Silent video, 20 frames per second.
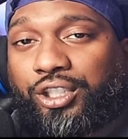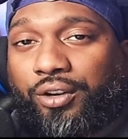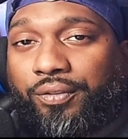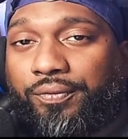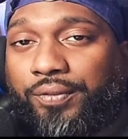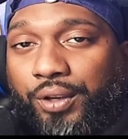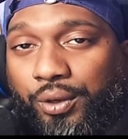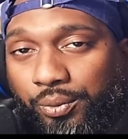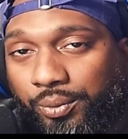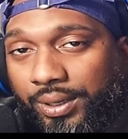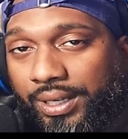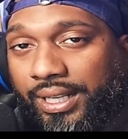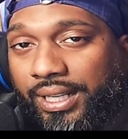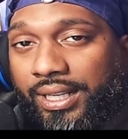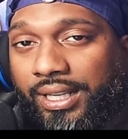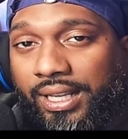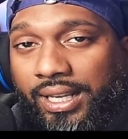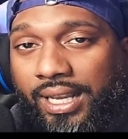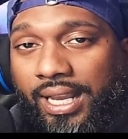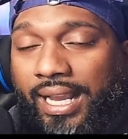are viewing
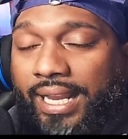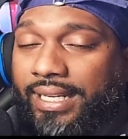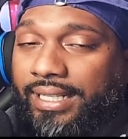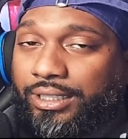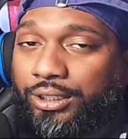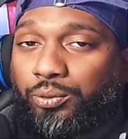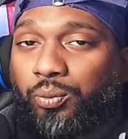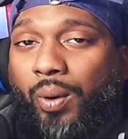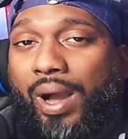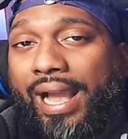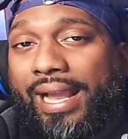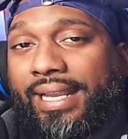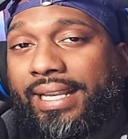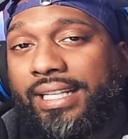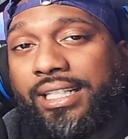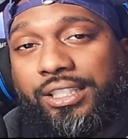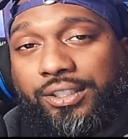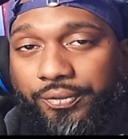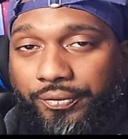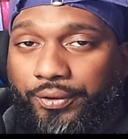it, and this is why
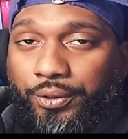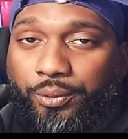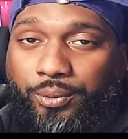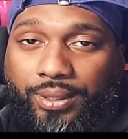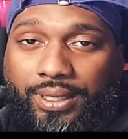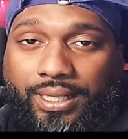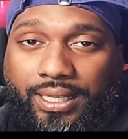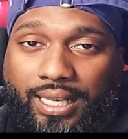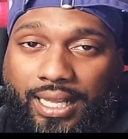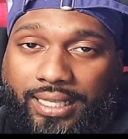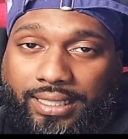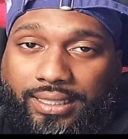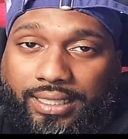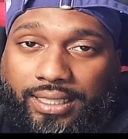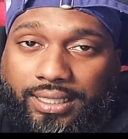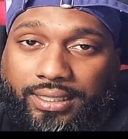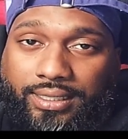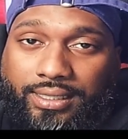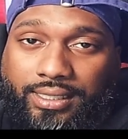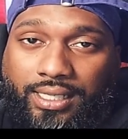he's viewing it like
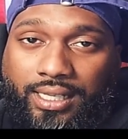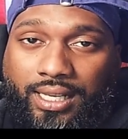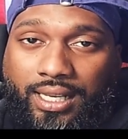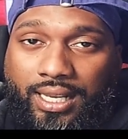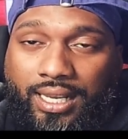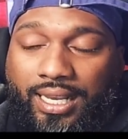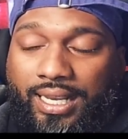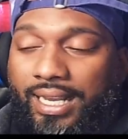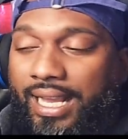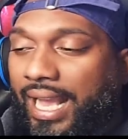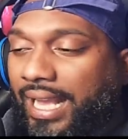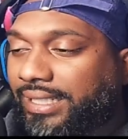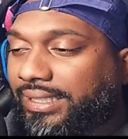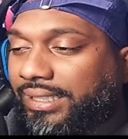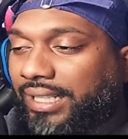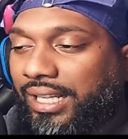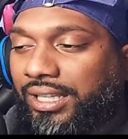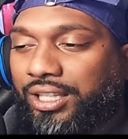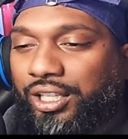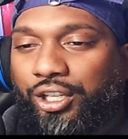this. It has
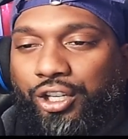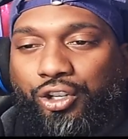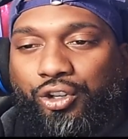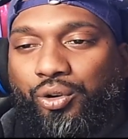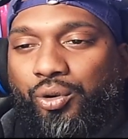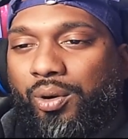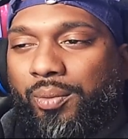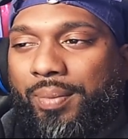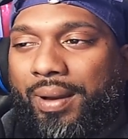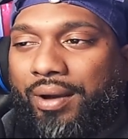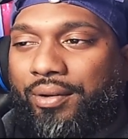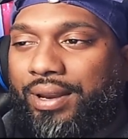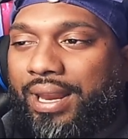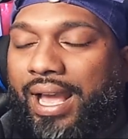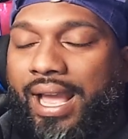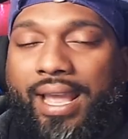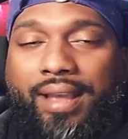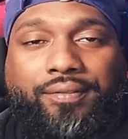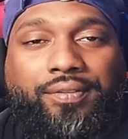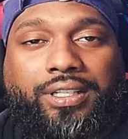nothing to do about
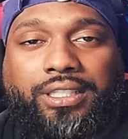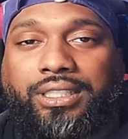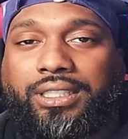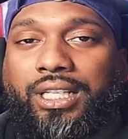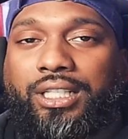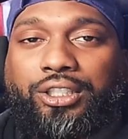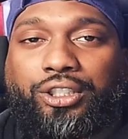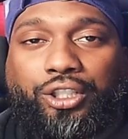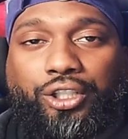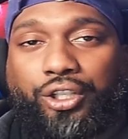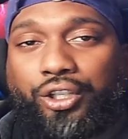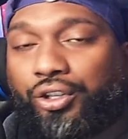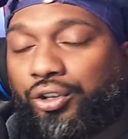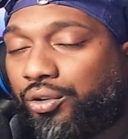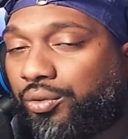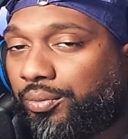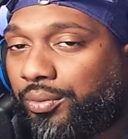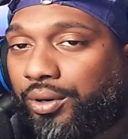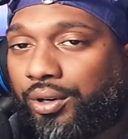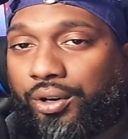not having a sense of
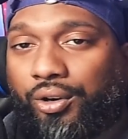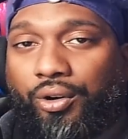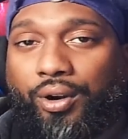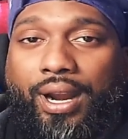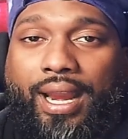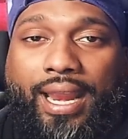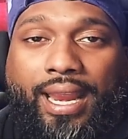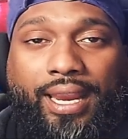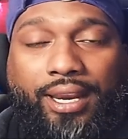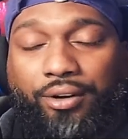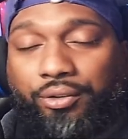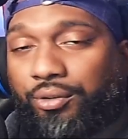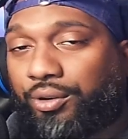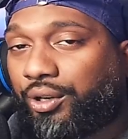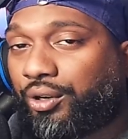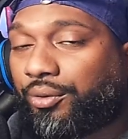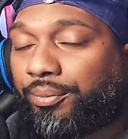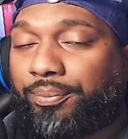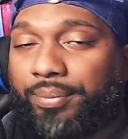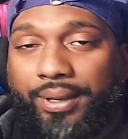humor or angry
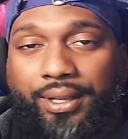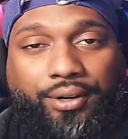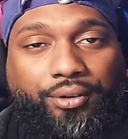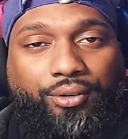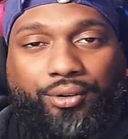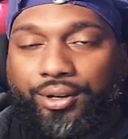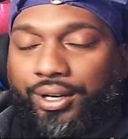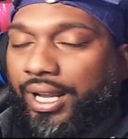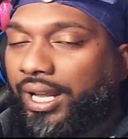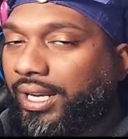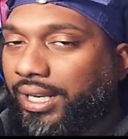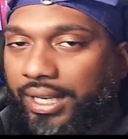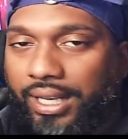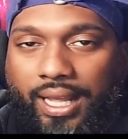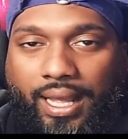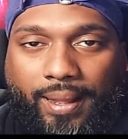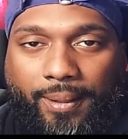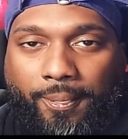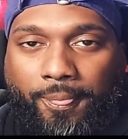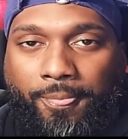or bitter or none of
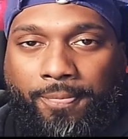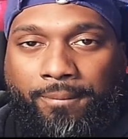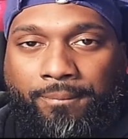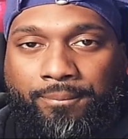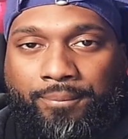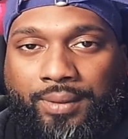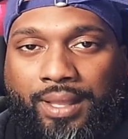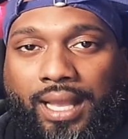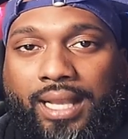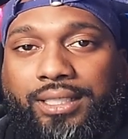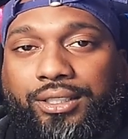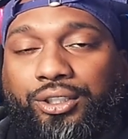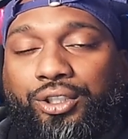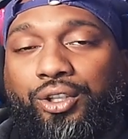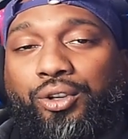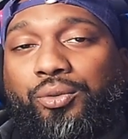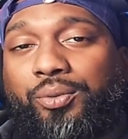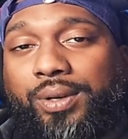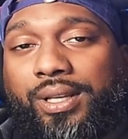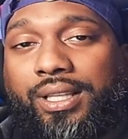that. It has to do
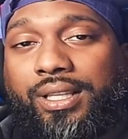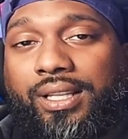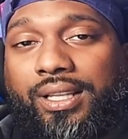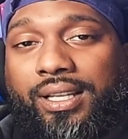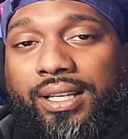with